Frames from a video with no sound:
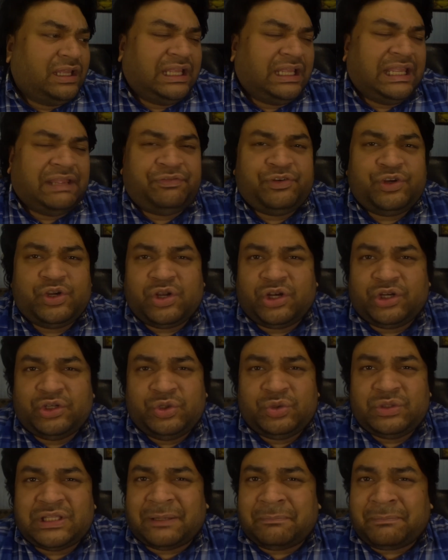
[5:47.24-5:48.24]
If you're gonna
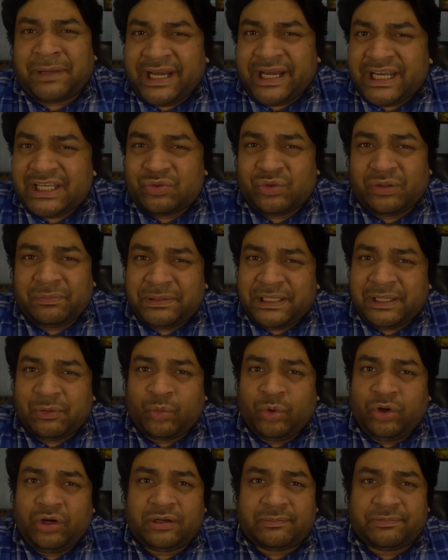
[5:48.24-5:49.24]
do that, might as well play
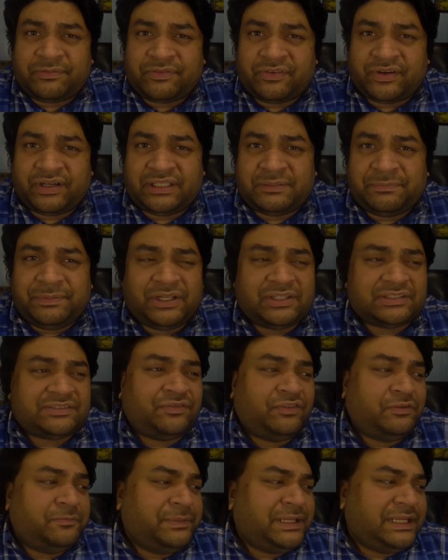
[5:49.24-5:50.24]
Werner up front, because
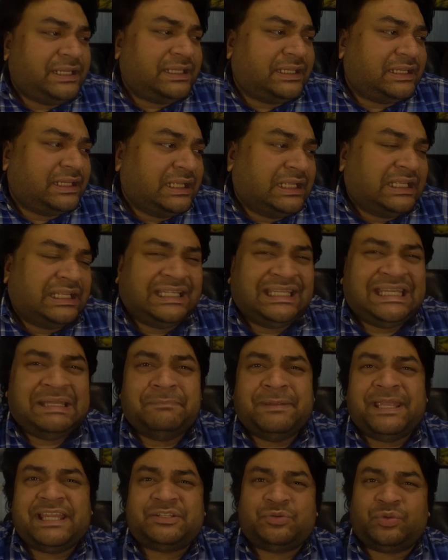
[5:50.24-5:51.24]
for me, he
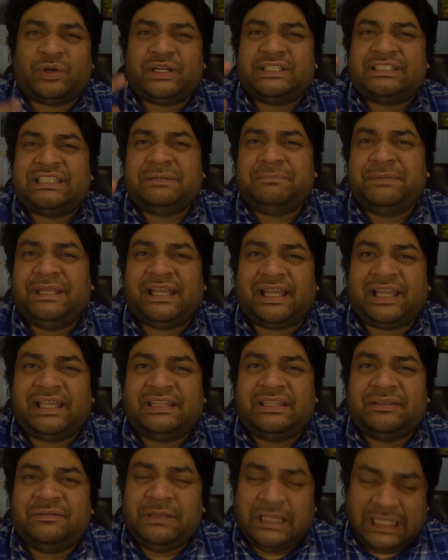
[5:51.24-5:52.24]
makes runs in
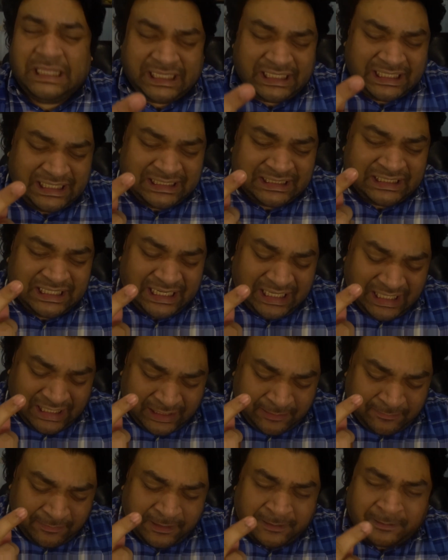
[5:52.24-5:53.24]
behind in
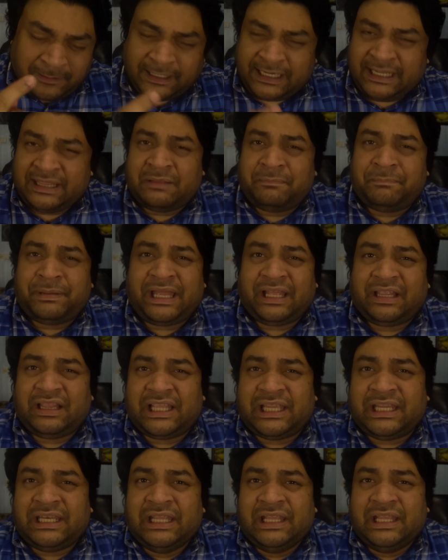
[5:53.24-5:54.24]
the back
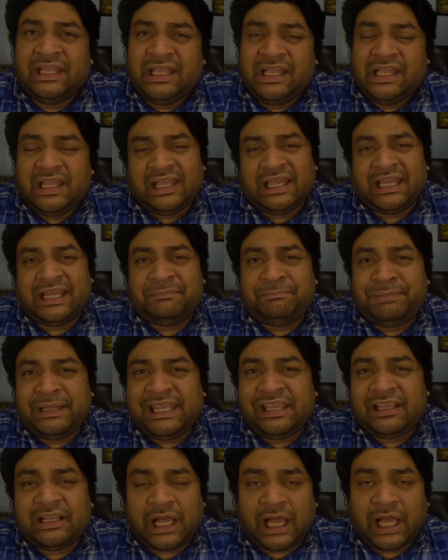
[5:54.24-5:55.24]
line, and
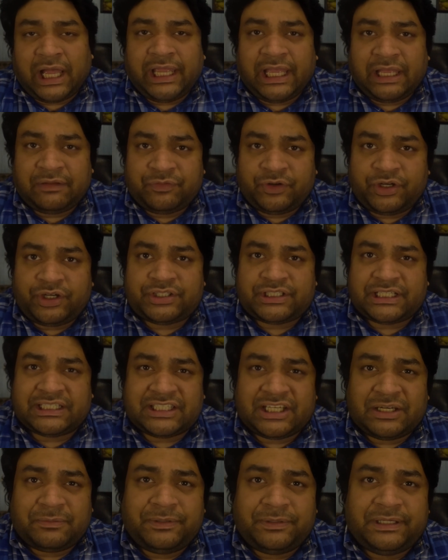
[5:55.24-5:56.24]
play Kai Havertz
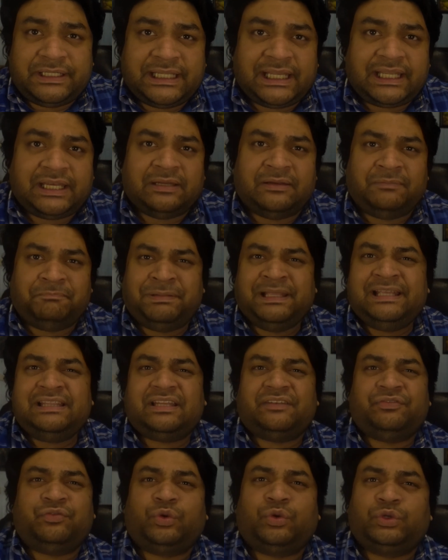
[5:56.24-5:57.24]
as a number 10. Play
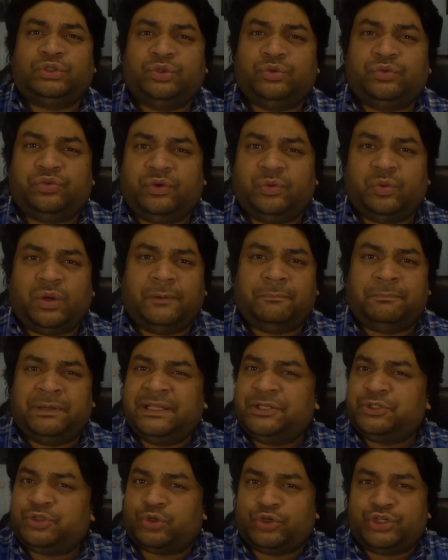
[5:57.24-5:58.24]
that 4-2-3-1.
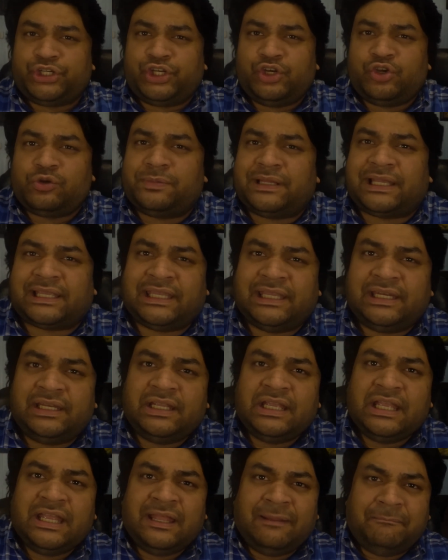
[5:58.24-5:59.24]
Bring Jorginho back
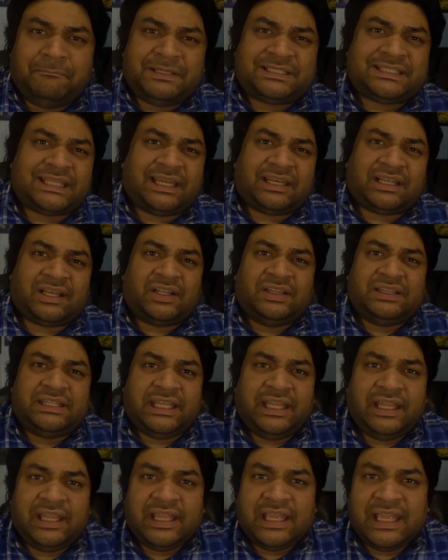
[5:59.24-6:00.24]
in beside
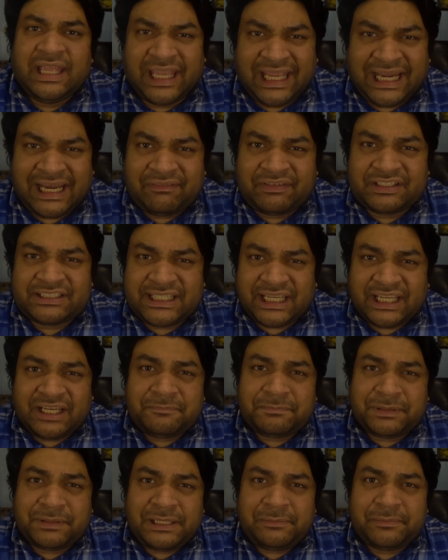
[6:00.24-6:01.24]
Kante and have a
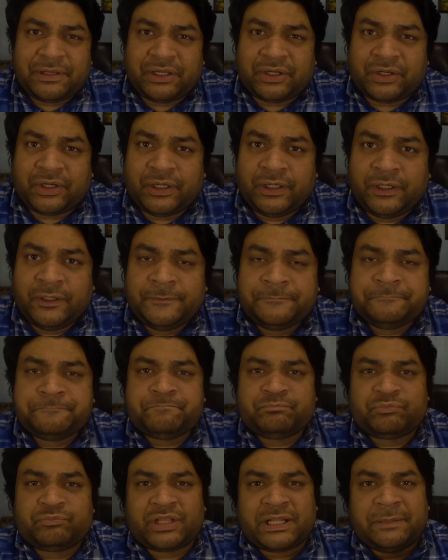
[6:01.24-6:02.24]
second playmaker,
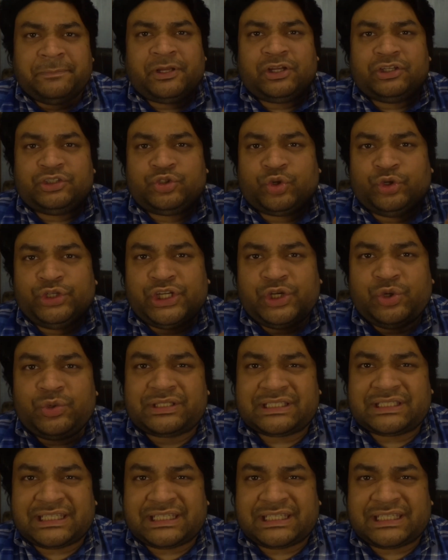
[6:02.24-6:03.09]
because Jorginho is